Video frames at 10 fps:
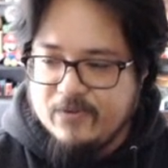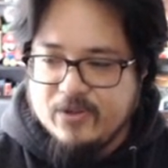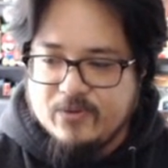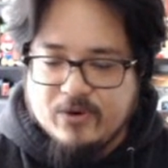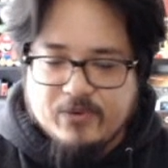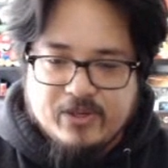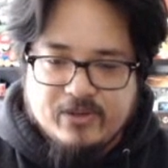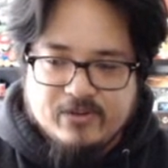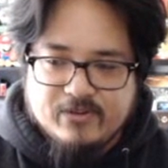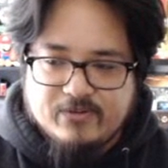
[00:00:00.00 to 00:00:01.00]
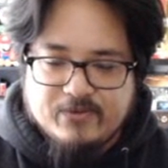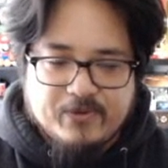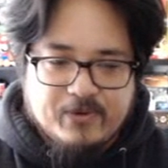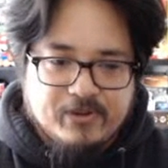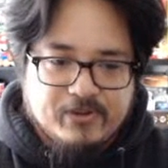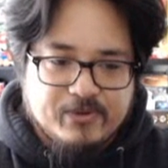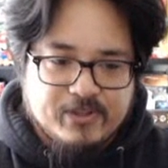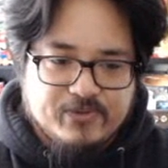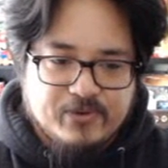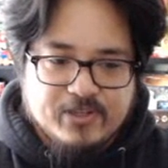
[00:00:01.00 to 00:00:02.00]
What are we all doing
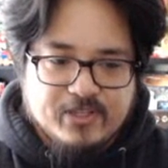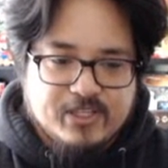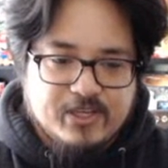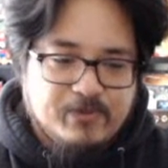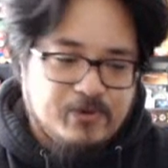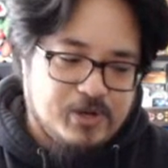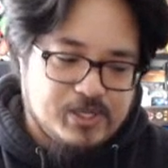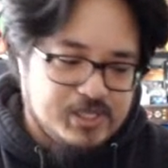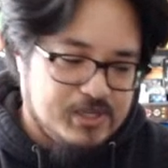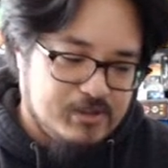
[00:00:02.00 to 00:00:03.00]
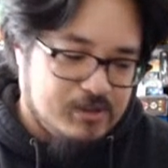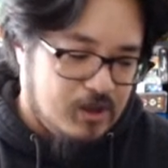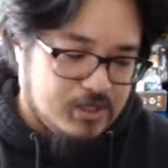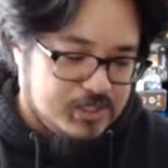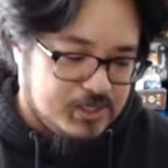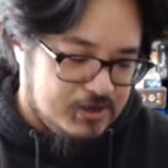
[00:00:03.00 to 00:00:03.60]
this for? It's the same crazy thoughts,